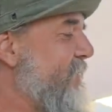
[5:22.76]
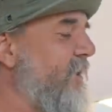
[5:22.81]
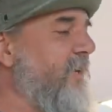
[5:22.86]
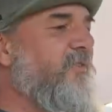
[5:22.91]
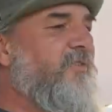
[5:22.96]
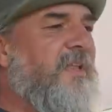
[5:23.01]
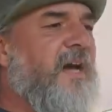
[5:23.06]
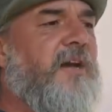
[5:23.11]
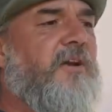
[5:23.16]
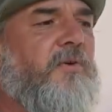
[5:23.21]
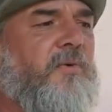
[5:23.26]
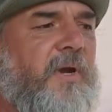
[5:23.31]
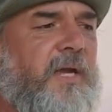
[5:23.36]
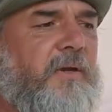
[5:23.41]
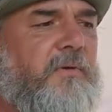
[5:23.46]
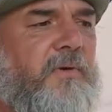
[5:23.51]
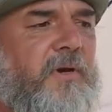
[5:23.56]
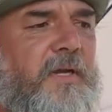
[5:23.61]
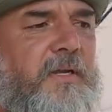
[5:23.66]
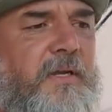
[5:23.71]
it's, not
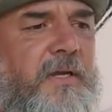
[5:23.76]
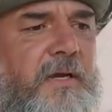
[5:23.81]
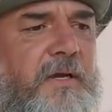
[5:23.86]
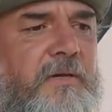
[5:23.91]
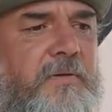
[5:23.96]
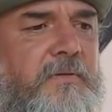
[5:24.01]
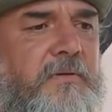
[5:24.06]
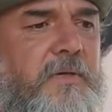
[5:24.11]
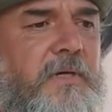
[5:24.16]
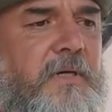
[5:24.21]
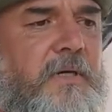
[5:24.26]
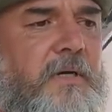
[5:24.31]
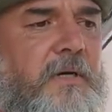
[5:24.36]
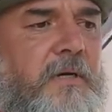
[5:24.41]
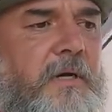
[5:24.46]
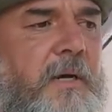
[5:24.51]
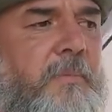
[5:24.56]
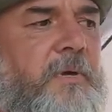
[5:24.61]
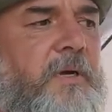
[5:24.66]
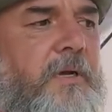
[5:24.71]
great right now.
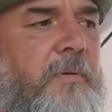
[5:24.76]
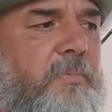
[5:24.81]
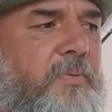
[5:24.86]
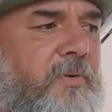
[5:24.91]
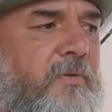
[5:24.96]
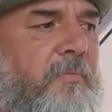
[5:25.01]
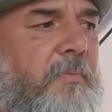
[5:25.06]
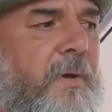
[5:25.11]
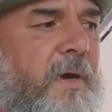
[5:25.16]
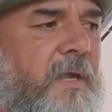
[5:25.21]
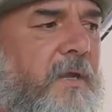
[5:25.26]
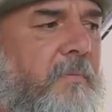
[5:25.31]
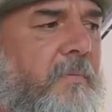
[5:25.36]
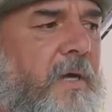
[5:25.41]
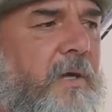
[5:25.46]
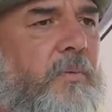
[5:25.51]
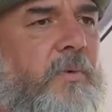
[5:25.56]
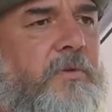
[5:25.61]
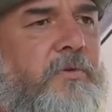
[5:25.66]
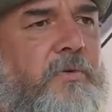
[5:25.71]
Uh, I'm going to improve upon it.
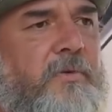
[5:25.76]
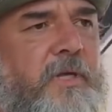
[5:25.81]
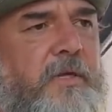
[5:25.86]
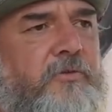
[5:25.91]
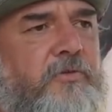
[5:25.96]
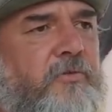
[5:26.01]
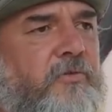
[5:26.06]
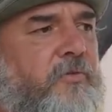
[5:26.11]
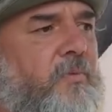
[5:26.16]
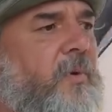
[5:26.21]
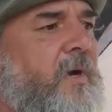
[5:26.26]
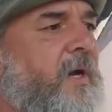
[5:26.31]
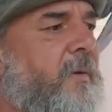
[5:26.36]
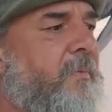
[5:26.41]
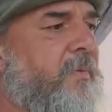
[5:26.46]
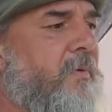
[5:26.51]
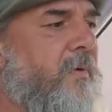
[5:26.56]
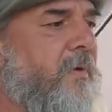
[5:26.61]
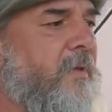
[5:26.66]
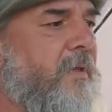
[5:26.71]
I will do an engine swap
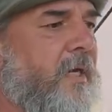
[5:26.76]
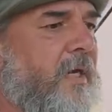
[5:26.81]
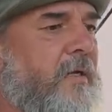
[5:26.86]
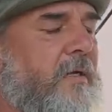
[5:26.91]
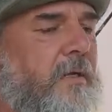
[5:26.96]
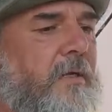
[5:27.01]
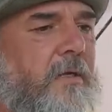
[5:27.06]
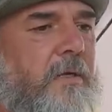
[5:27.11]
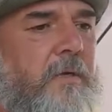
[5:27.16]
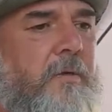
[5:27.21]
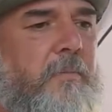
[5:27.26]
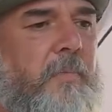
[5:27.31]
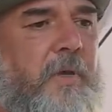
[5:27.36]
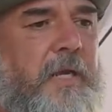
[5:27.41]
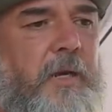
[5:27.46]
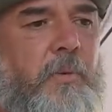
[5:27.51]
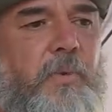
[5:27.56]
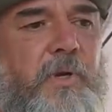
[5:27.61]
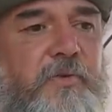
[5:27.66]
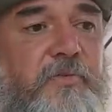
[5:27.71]
and all that. But
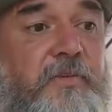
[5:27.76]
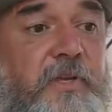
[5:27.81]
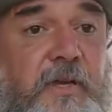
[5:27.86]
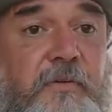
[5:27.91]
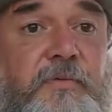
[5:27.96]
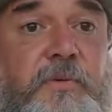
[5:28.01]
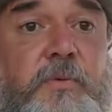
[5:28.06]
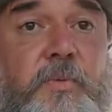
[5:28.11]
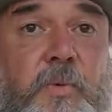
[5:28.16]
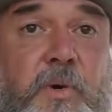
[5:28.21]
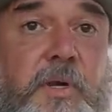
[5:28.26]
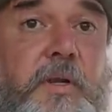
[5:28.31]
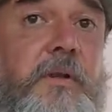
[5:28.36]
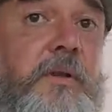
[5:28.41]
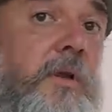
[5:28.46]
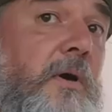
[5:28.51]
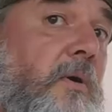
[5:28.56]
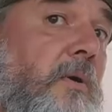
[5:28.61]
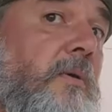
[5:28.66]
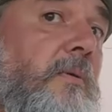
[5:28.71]
I will say, if you want to
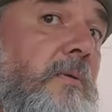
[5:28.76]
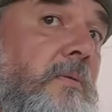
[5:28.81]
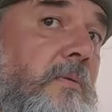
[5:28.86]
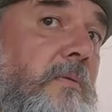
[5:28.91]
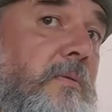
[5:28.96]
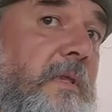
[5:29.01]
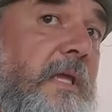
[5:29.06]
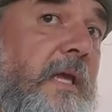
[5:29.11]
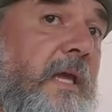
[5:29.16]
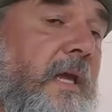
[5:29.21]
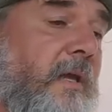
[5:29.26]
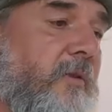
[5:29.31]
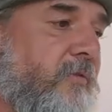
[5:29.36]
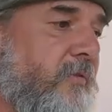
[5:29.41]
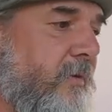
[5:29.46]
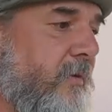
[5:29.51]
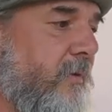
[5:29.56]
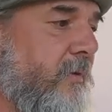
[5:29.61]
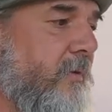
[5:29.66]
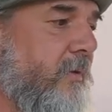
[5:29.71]
know the
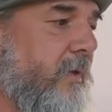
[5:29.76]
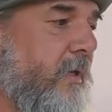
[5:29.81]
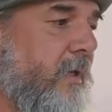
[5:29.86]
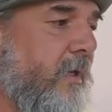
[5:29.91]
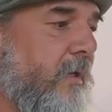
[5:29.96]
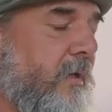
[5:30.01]
answer. Yeah, uh, well,